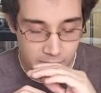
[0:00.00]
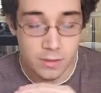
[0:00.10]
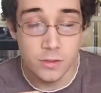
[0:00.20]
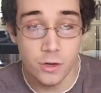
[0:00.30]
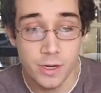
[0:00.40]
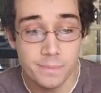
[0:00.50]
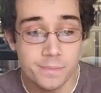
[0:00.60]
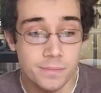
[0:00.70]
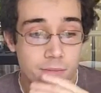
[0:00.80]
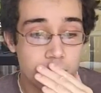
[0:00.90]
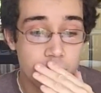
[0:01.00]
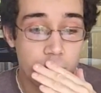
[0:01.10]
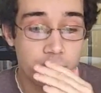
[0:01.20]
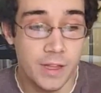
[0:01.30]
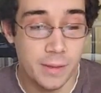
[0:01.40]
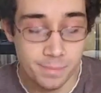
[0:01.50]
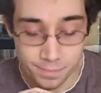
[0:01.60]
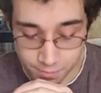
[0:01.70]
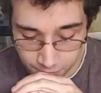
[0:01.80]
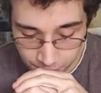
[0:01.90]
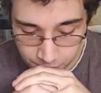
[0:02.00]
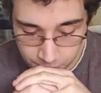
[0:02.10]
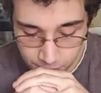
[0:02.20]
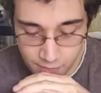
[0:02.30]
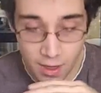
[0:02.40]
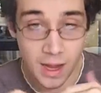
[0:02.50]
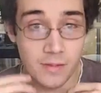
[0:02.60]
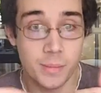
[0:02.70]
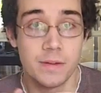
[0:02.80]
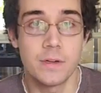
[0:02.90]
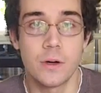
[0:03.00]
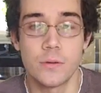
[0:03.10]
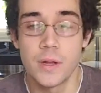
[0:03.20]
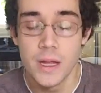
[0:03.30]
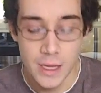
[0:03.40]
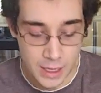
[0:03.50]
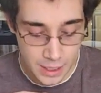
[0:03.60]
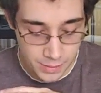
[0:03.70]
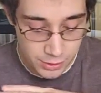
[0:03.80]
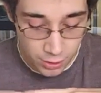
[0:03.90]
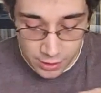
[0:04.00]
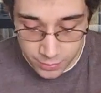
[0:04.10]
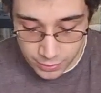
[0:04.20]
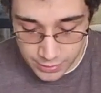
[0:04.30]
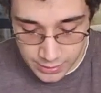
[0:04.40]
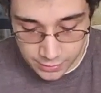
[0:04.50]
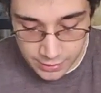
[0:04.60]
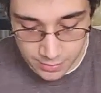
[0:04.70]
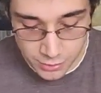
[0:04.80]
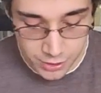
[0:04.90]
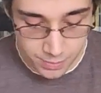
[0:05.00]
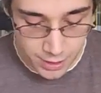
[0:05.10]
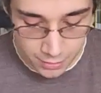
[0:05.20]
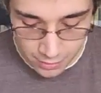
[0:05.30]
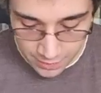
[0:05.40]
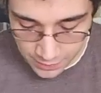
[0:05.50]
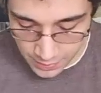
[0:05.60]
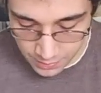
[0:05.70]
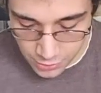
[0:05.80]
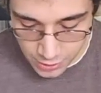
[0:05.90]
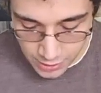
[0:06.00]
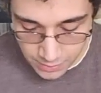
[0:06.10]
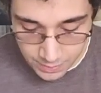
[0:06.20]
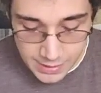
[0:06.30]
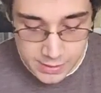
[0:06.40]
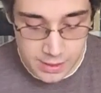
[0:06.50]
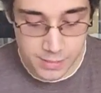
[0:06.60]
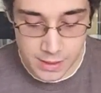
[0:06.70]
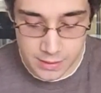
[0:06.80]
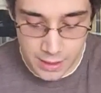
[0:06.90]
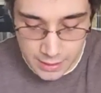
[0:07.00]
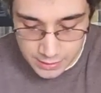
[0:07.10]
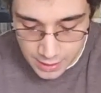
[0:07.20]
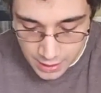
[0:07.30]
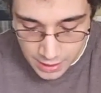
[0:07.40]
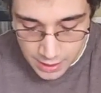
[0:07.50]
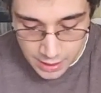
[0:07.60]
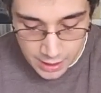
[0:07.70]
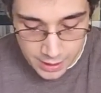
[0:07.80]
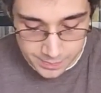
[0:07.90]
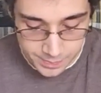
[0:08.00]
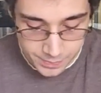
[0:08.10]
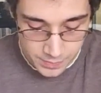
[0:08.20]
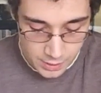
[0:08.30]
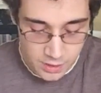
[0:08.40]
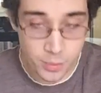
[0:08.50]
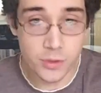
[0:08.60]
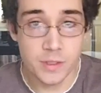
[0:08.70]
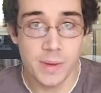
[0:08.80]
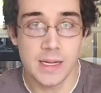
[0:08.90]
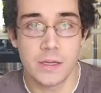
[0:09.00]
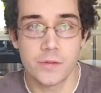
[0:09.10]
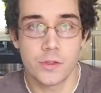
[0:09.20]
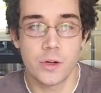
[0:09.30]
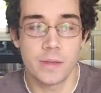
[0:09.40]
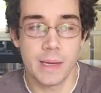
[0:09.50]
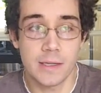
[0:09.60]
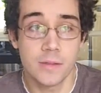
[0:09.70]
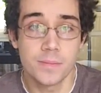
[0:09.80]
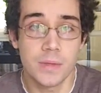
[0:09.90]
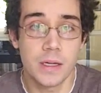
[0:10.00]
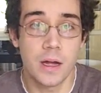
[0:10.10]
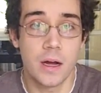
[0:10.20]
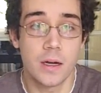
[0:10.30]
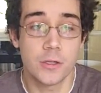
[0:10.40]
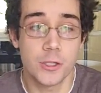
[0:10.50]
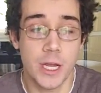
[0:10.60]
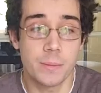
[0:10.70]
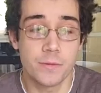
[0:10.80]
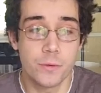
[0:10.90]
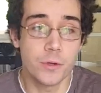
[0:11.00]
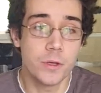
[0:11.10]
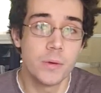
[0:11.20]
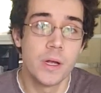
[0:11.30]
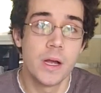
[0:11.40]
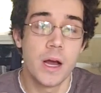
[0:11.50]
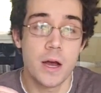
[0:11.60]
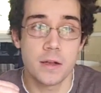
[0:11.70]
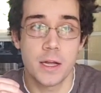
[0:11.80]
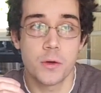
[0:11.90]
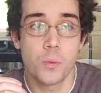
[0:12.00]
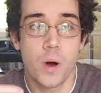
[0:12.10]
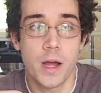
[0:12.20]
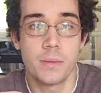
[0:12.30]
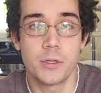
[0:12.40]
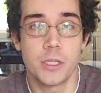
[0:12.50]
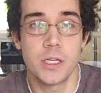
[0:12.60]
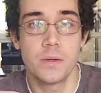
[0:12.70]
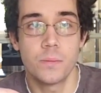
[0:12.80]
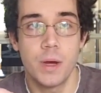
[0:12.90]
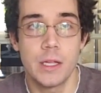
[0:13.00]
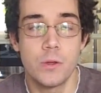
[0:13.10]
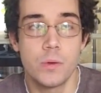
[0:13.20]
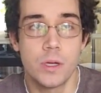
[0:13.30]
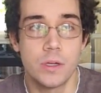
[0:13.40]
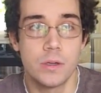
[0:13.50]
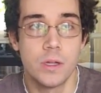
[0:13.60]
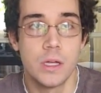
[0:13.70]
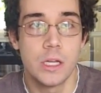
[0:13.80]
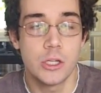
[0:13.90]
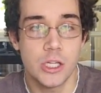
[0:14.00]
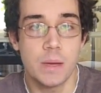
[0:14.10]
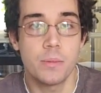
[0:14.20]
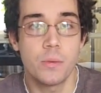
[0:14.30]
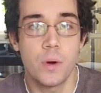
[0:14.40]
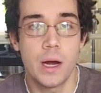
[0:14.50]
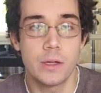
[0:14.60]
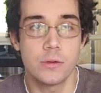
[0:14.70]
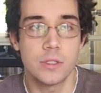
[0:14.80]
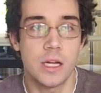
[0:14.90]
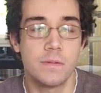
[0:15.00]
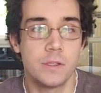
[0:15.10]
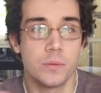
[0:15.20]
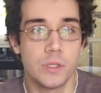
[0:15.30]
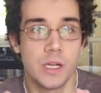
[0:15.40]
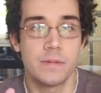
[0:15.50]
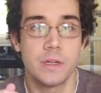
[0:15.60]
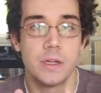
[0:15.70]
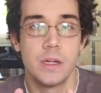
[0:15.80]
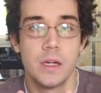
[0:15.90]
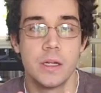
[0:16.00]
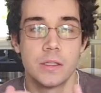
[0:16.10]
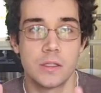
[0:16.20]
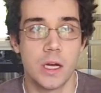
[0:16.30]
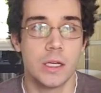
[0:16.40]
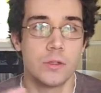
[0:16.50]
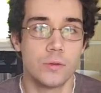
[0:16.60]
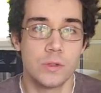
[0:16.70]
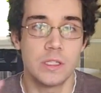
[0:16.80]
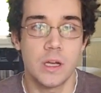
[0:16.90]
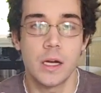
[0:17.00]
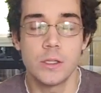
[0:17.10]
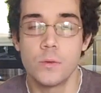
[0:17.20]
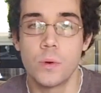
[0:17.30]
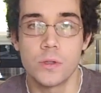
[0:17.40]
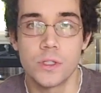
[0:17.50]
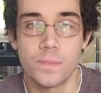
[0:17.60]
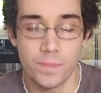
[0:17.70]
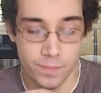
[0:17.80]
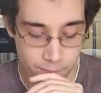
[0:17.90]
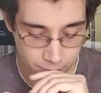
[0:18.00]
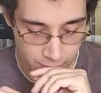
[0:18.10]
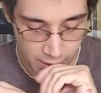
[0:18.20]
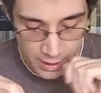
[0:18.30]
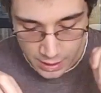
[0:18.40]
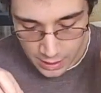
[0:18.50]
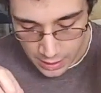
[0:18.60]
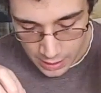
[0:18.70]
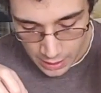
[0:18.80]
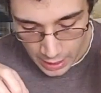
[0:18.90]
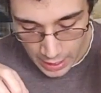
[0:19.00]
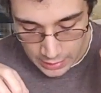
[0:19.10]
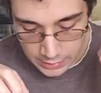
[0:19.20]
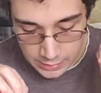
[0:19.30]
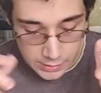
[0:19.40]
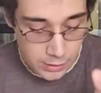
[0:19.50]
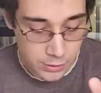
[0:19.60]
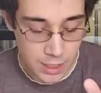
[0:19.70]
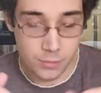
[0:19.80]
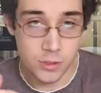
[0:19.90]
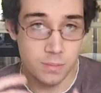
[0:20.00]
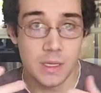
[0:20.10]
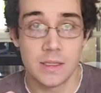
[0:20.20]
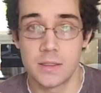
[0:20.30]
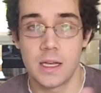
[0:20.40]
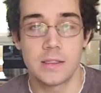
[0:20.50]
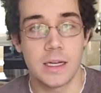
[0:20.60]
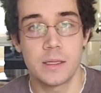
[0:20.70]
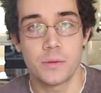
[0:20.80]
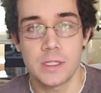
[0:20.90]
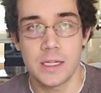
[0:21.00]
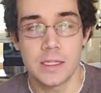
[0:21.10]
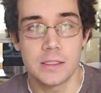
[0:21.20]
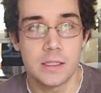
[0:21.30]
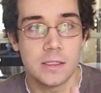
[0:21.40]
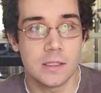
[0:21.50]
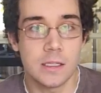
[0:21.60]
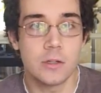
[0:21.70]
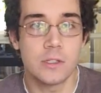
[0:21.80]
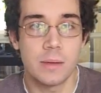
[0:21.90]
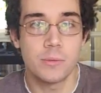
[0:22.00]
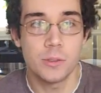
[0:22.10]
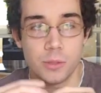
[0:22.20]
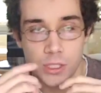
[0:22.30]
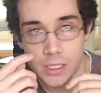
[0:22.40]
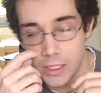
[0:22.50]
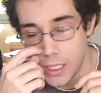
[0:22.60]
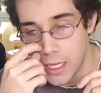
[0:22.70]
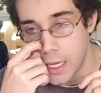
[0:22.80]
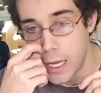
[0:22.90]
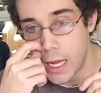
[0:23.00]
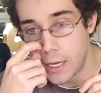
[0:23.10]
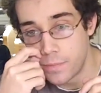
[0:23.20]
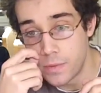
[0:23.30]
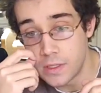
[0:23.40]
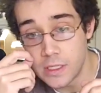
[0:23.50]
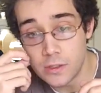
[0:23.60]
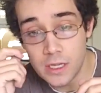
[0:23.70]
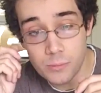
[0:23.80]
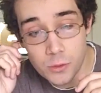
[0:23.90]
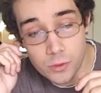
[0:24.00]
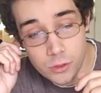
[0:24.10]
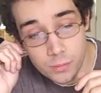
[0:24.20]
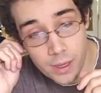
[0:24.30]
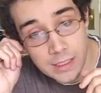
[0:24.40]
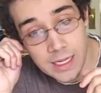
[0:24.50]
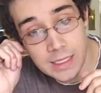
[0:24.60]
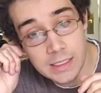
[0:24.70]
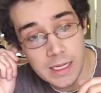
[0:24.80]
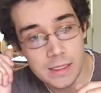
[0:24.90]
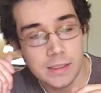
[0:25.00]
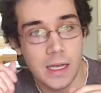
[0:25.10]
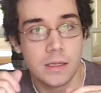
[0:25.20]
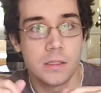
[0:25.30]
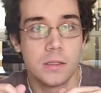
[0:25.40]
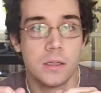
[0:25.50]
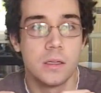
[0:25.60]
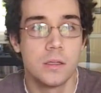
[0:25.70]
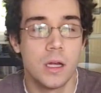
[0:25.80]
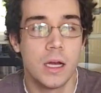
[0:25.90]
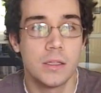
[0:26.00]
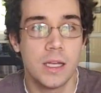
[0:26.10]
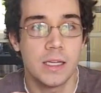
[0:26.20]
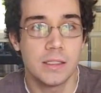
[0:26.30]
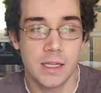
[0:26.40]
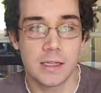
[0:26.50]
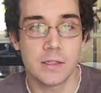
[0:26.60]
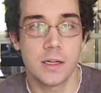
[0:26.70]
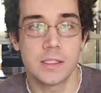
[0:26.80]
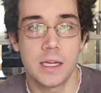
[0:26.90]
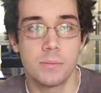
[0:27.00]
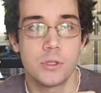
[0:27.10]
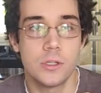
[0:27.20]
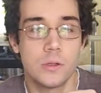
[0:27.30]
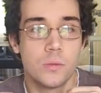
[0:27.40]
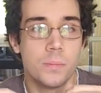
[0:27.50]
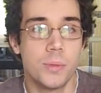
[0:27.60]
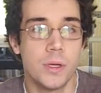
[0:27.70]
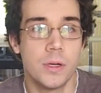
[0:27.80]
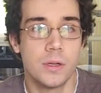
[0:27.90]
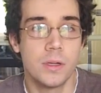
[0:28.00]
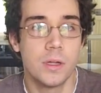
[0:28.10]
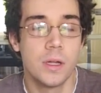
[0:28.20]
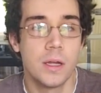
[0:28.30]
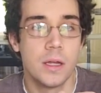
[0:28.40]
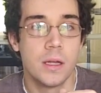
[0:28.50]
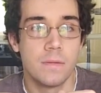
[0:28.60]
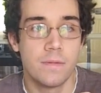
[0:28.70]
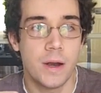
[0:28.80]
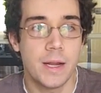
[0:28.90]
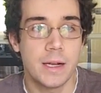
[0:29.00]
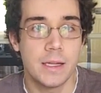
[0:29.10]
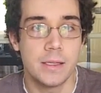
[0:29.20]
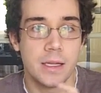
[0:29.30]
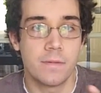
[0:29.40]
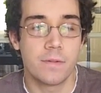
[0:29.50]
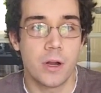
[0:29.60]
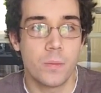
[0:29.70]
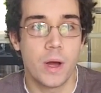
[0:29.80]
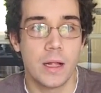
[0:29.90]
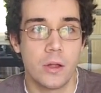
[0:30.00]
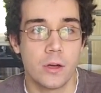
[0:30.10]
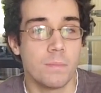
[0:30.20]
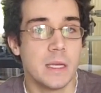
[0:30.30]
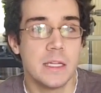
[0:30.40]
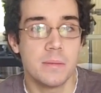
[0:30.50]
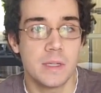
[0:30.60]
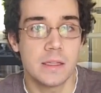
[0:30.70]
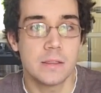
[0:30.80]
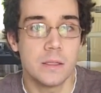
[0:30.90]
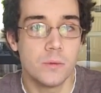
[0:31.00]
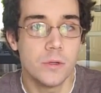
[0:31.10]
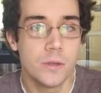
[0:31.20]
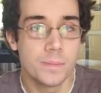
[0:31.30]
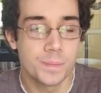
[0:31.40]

Sorry for that. I have a bit of a cold. A solid point single temperature pyrography machine basically means that the points are made out of solid metal and are shaped for you, unlike a wire machine where you can shape the wire yourself into whichever size or design you want. And single temperature means exactly what it says. It's a single temperature machine. The single temperature ones you buy tend to get set as a standardized temperature that will burn very cleanly and very well on a medium density wood.